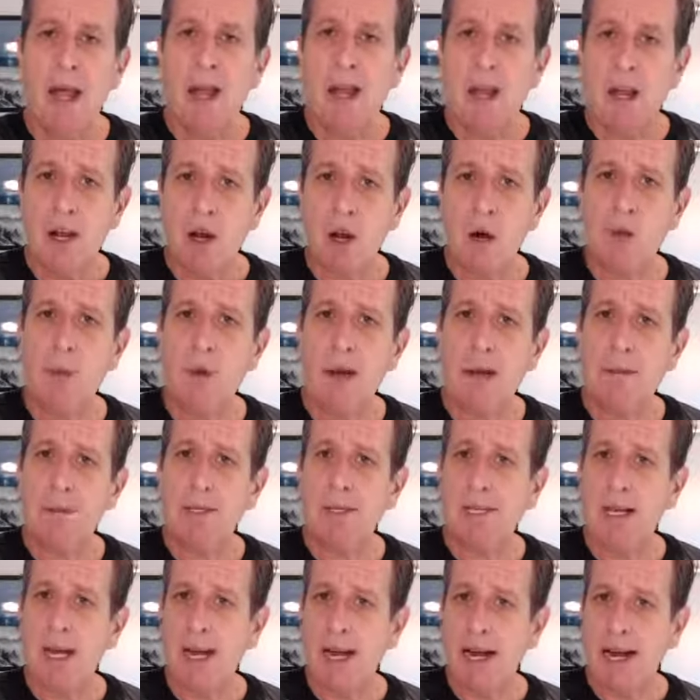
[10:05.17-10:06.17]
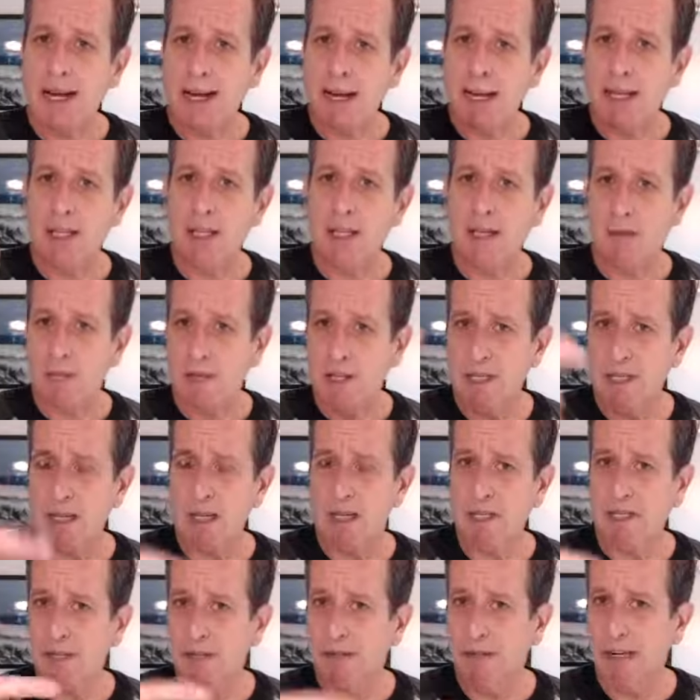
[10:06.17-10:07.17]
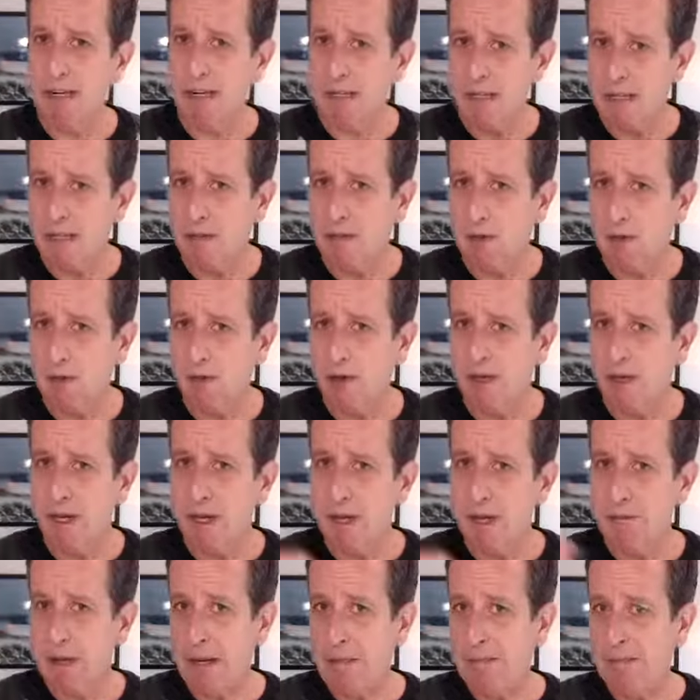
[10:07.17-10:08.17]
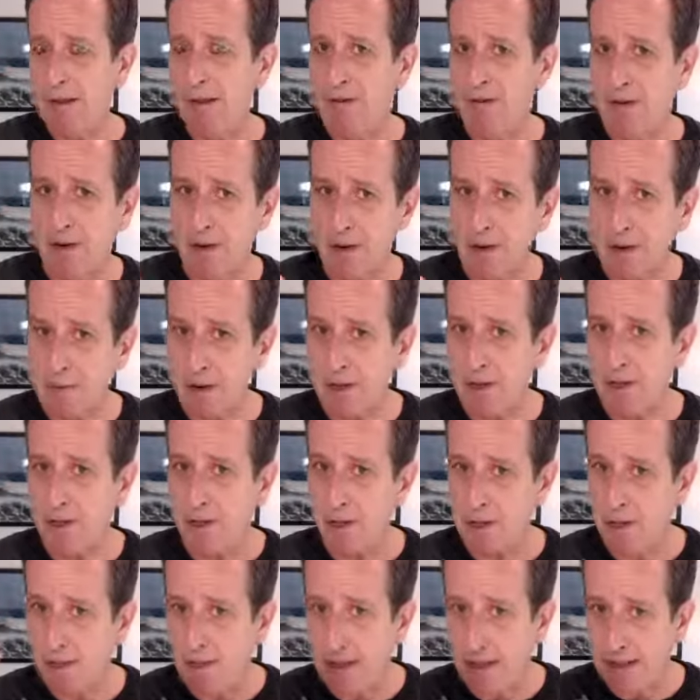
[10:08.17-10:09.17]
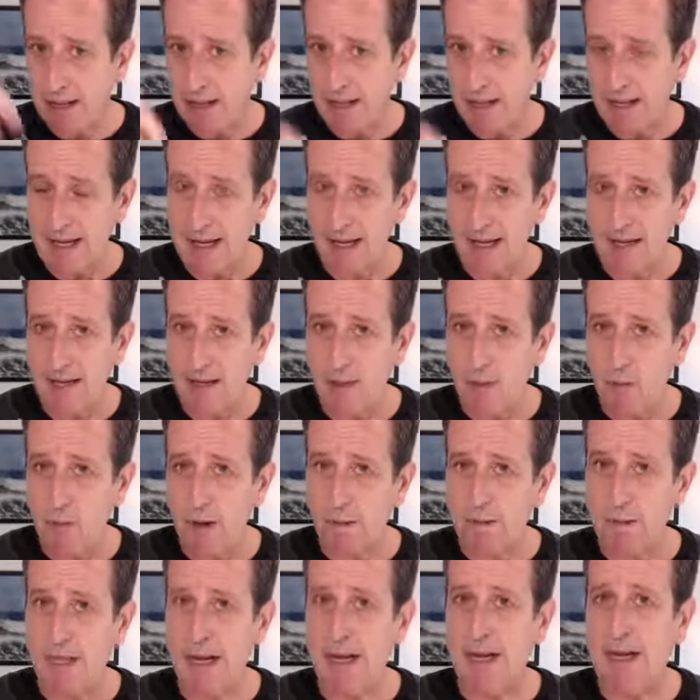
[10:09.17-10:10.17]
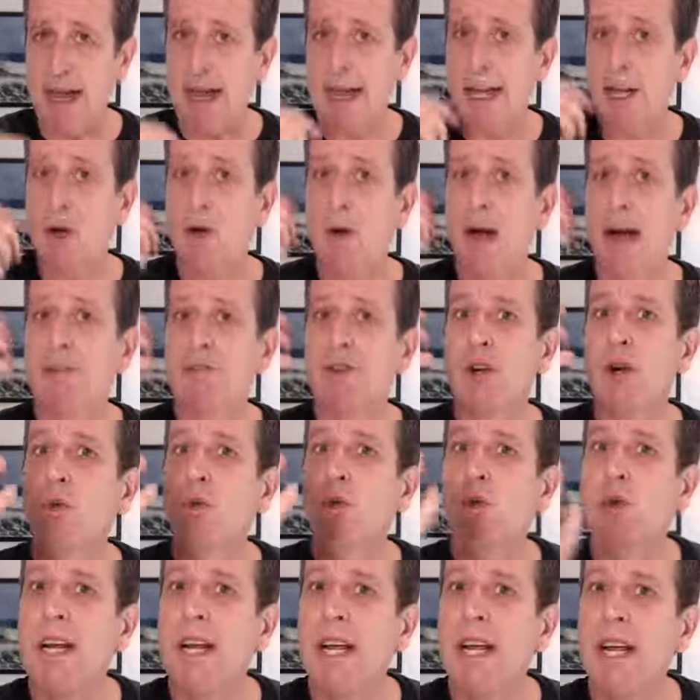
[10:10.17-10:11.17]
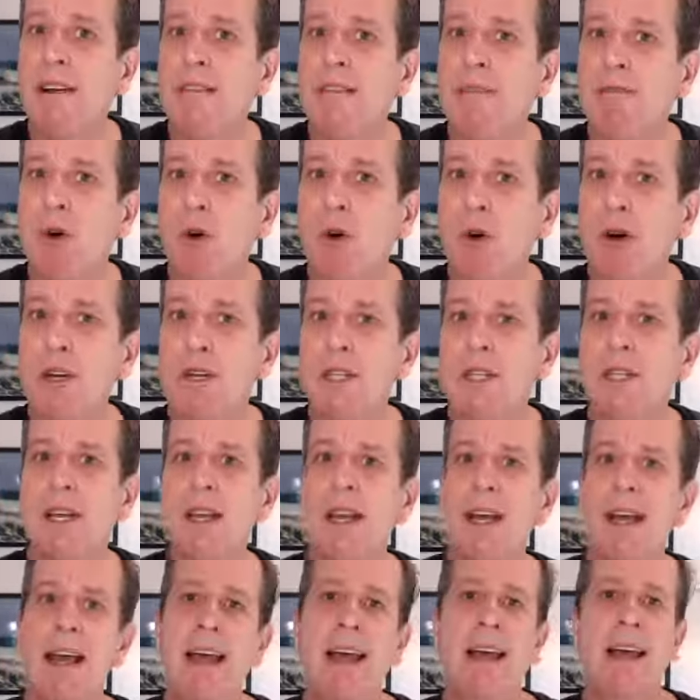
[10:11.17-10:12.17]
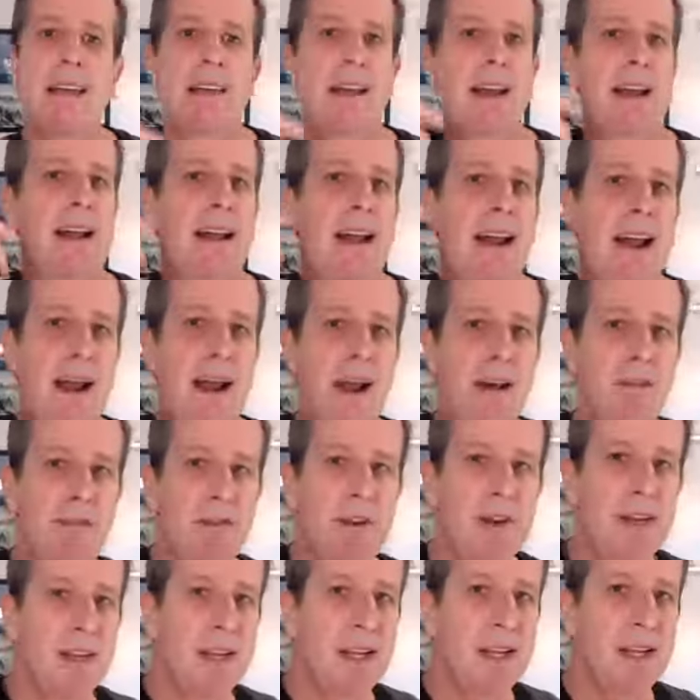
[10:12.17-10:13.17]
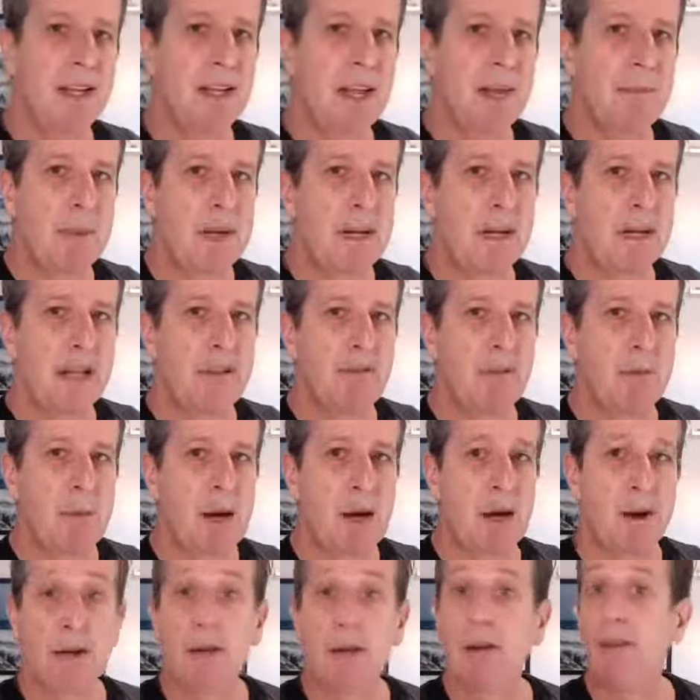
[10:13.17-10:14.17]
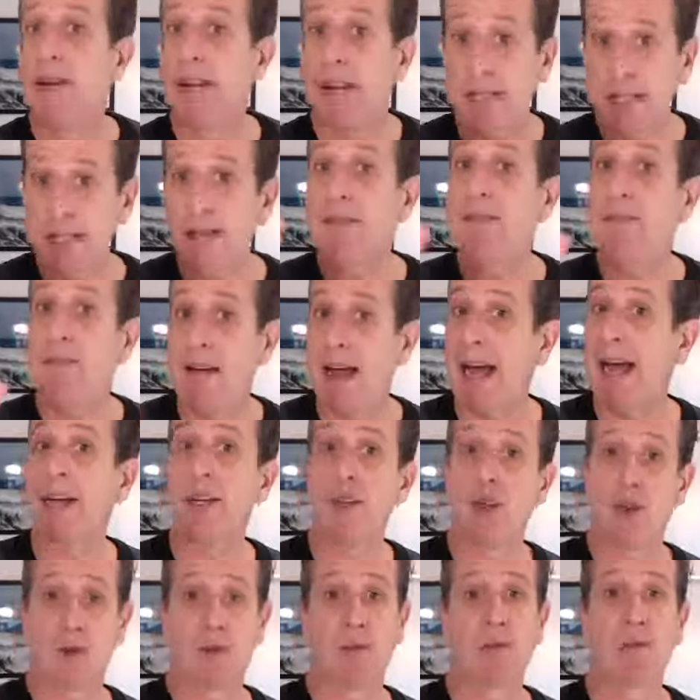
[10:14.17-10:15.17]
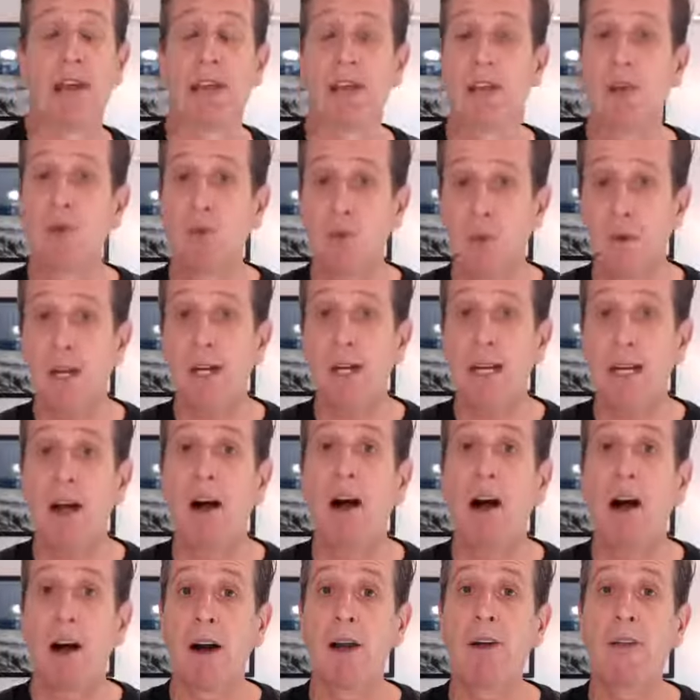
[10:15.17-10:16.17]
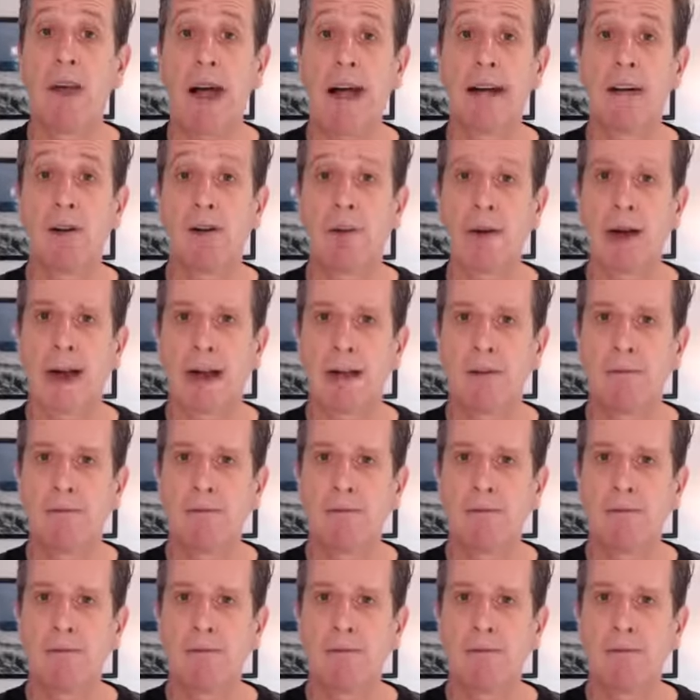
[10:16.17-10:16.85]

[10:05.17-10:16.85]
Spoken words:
Your website is the result of a customer journey. People have heard about you, and then they get to the website, and you have to reinforce that everything they believe about you is in fact true, that you really are that great.